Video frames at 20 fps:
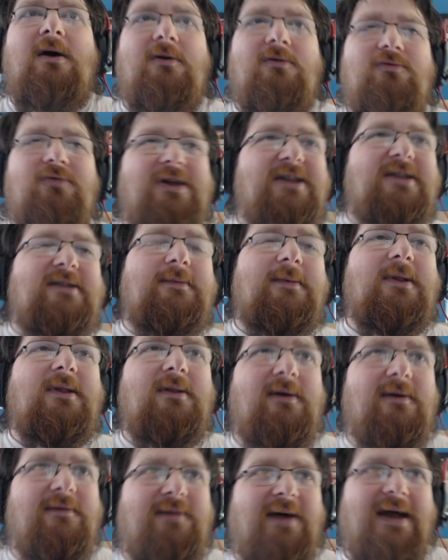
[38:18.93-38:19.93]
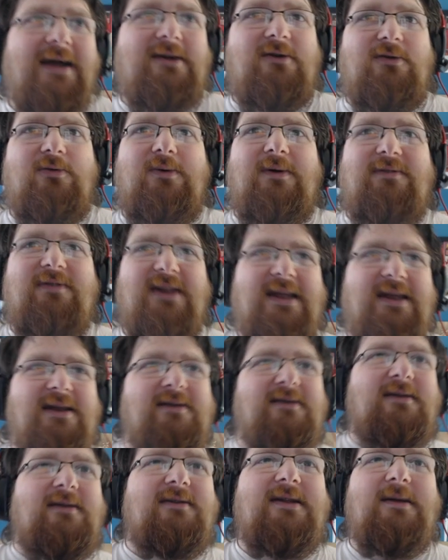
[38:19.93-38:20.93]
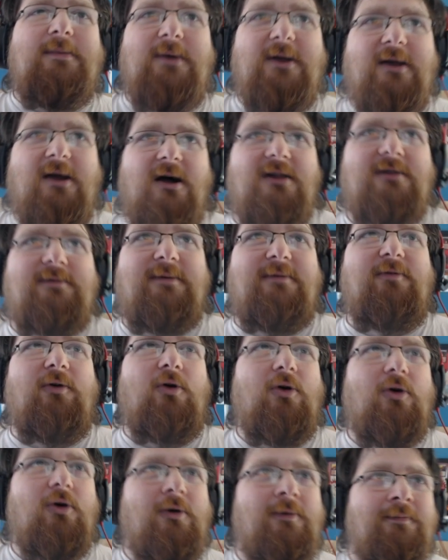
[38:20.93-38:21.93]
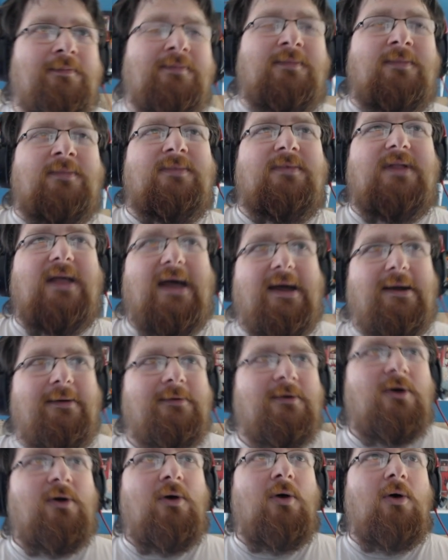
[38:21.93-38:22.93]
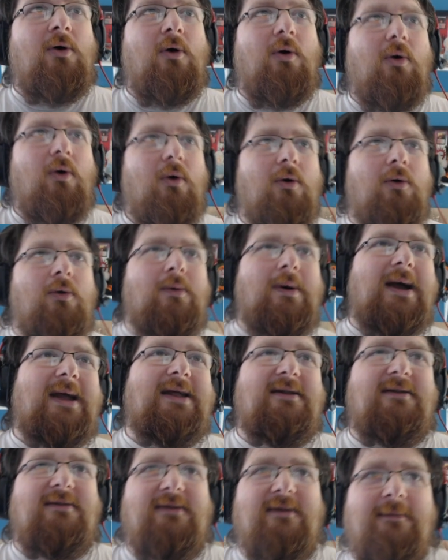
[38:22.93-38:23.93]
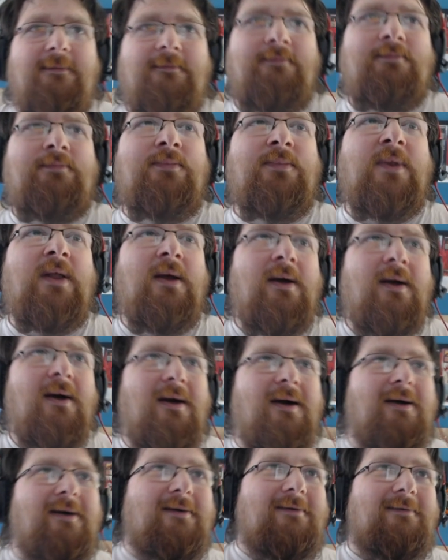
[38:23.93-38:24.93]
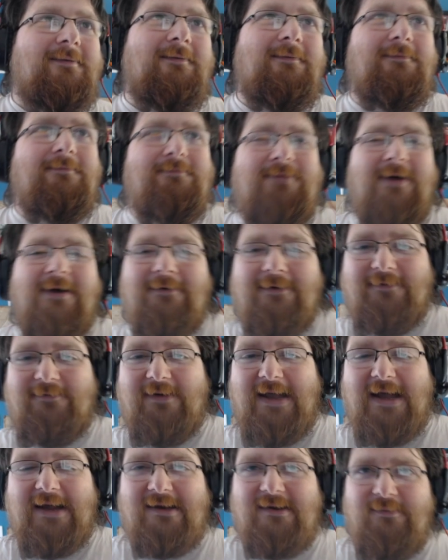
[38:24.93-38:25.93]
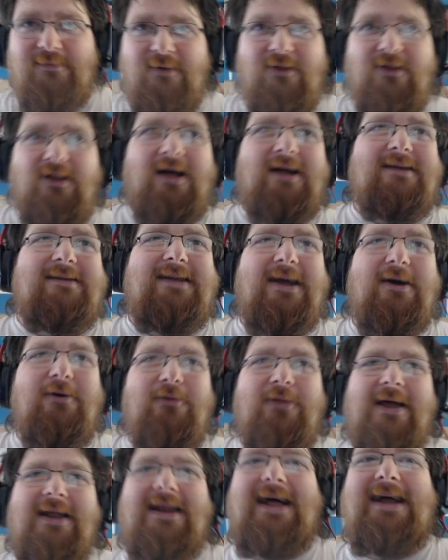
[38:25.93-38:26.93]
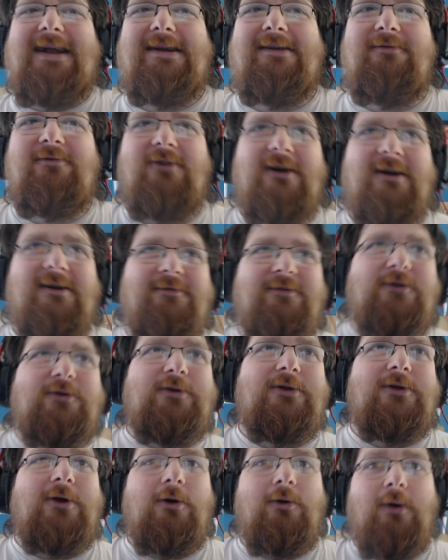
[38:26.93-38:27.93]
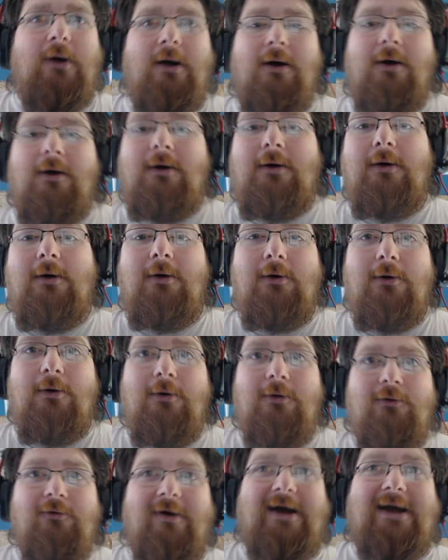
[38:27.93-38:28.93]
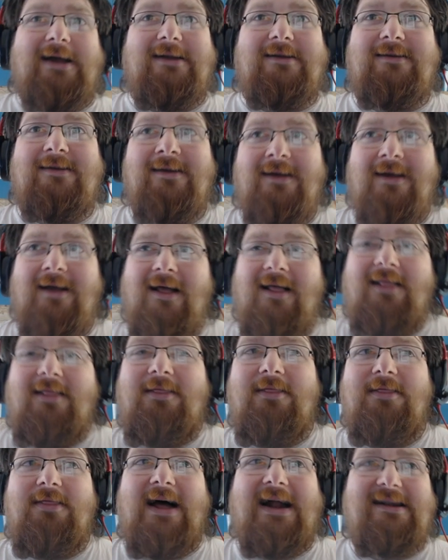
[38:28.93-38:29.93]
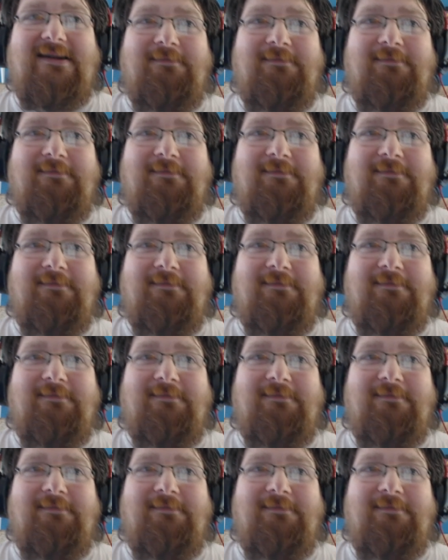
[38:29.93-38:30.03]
Reasonable effect, we've seen similar cards before, they're always very forgettable until they land in front of you and you go, oh right, that's